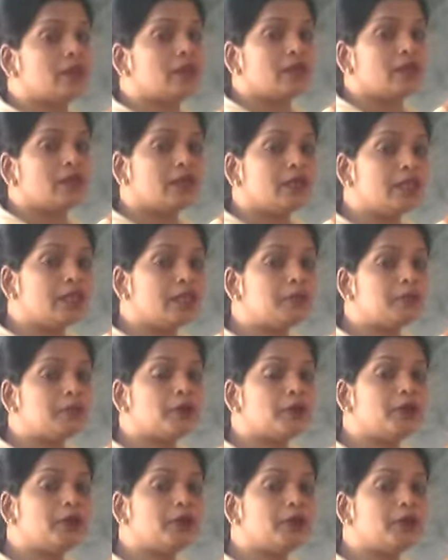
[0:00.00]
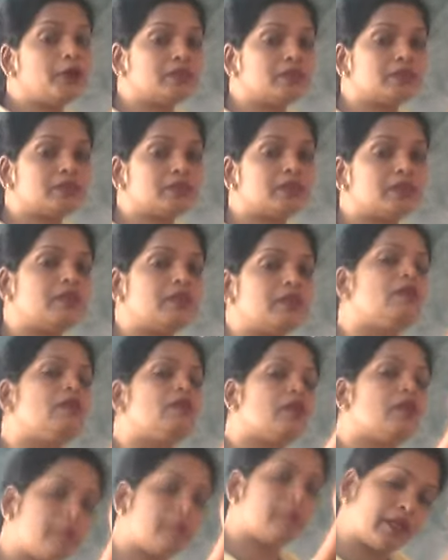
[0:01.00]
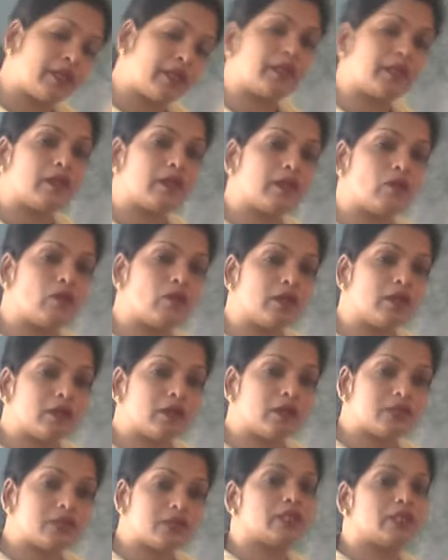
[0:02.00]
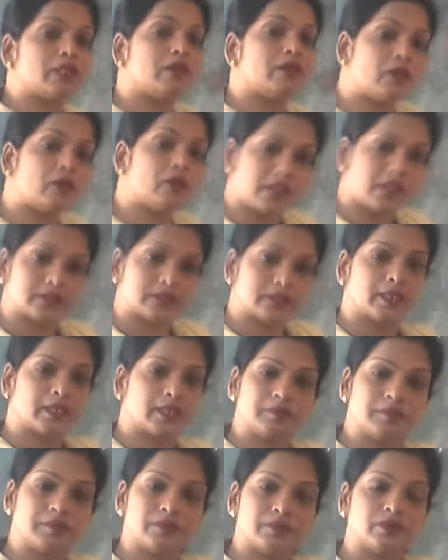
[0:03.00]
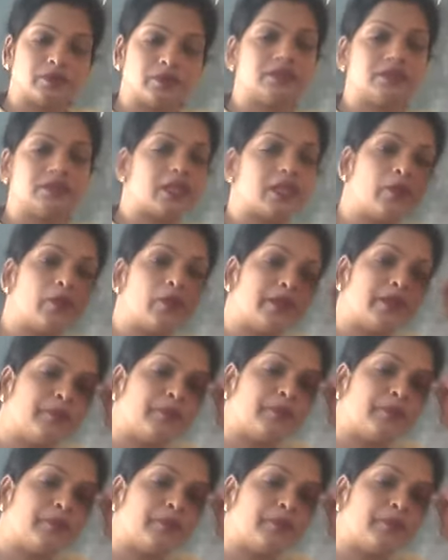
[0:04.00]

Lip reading: heat produced inside will remain there only. It cannot escape to the surrounding.